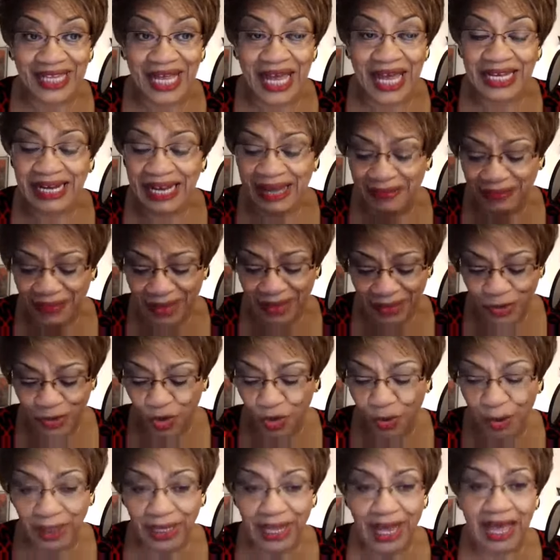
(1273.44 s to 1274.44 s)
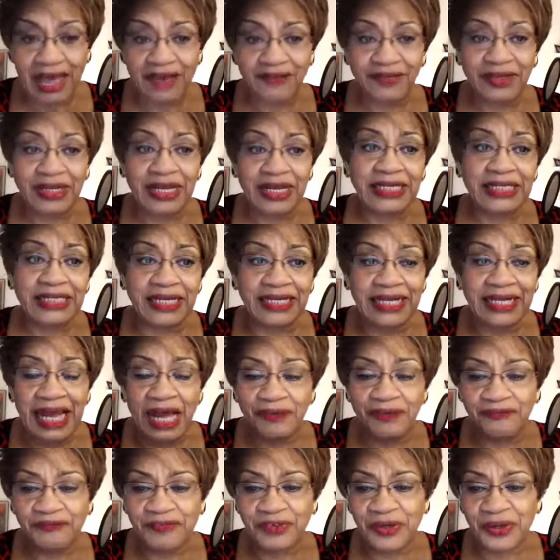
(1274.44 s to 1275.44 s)
and I normally I have an Indian
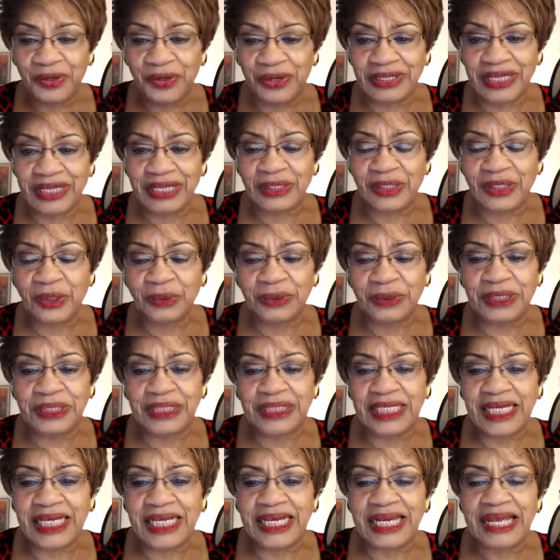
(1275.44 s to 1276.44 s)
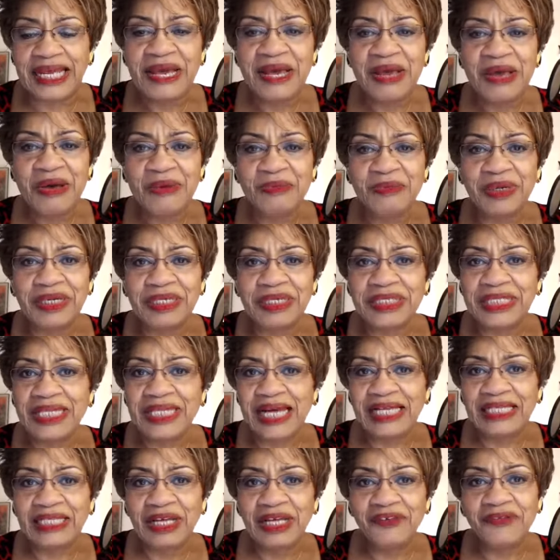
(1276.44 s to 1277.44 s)
outfit on. I don't today, but
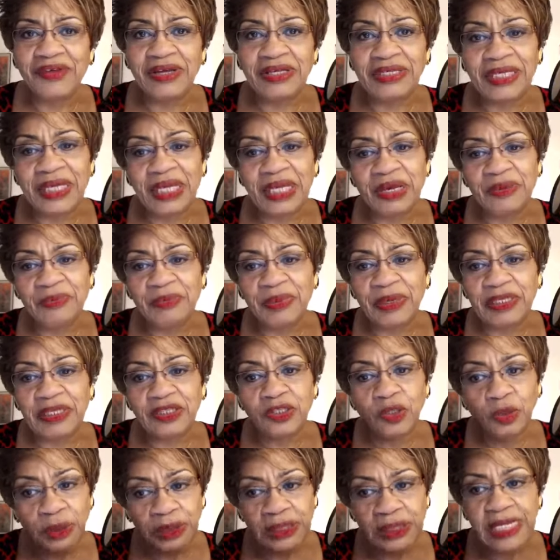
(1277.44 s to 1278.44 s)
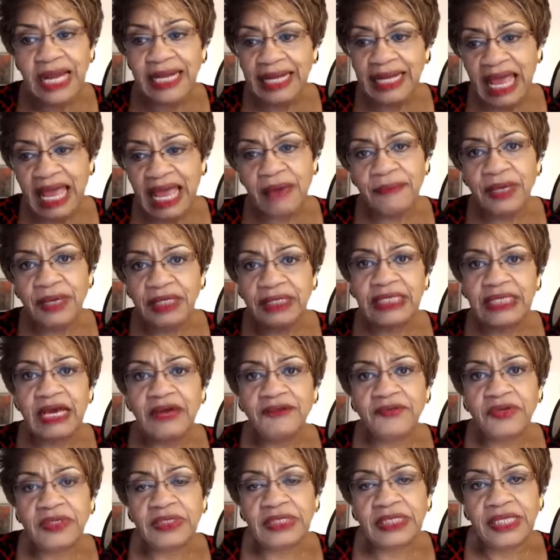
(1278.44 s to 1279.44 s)
I love India. But those dynamics
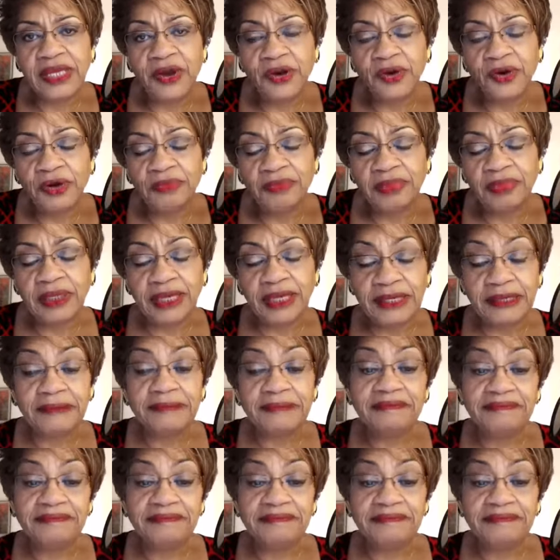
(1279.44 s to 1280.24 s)
obviously are in play.